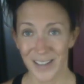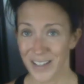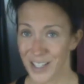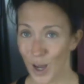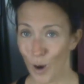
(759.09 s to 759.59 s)

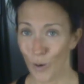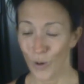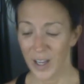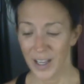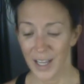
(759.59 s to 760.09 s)

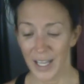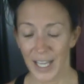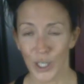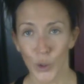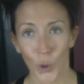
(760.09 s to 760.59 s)
So
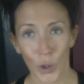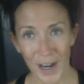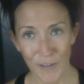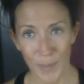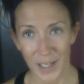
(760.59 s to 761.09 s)
ignore
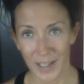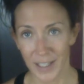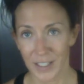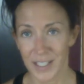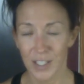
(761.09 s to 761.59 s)
everybody
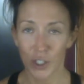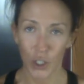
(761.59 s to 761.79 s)
else.